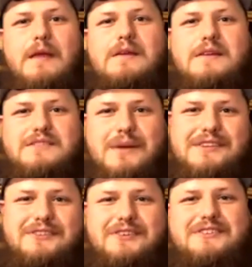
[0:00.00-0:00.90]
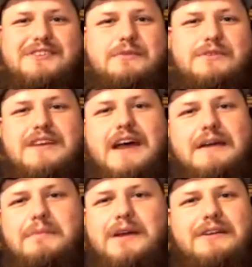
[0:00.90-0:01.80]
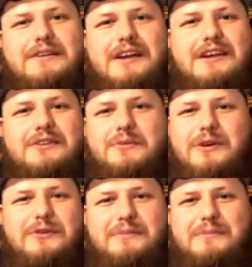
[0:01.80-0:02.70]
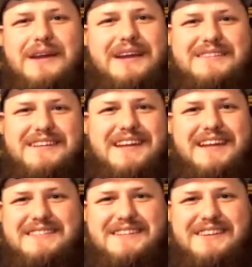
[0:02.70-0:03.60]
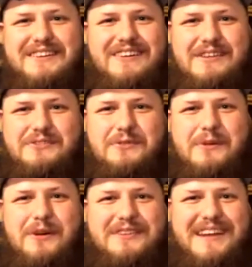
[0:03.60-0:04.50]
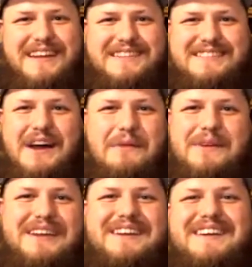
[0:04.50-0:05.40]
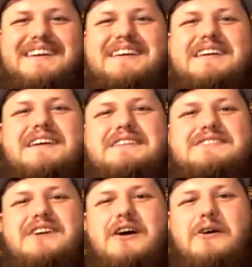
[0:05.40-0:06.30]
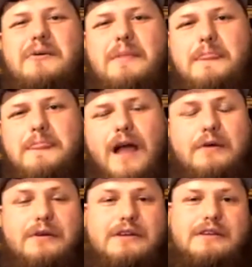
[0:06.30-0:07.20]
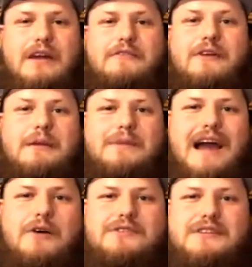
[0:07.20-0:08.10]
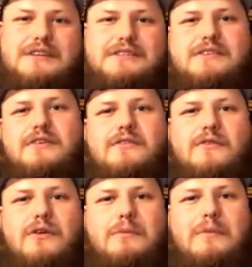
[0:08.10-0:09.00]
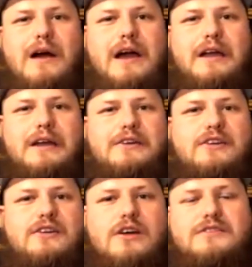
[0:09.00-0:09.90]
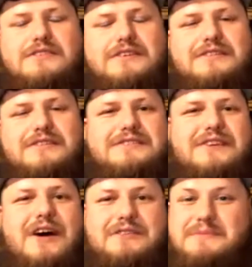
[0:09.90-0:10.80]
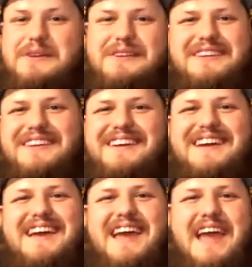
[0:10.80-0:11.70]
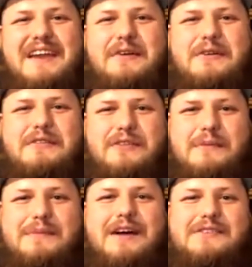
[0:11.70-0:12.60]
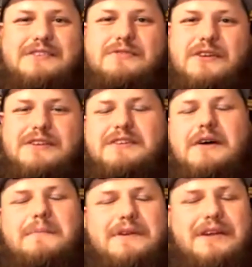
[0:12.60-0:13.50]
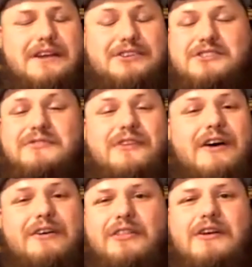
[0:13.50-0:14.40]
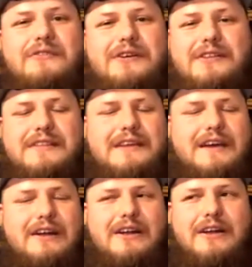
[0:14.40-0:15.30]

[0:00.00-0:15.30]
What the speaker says: semesters and was like, man, I need to work with my hands. I can't sit in a classroom all day. That's not me. And so I framed houses for my cousin's husband, and I went and framed houses for his company and just fell in love with it there.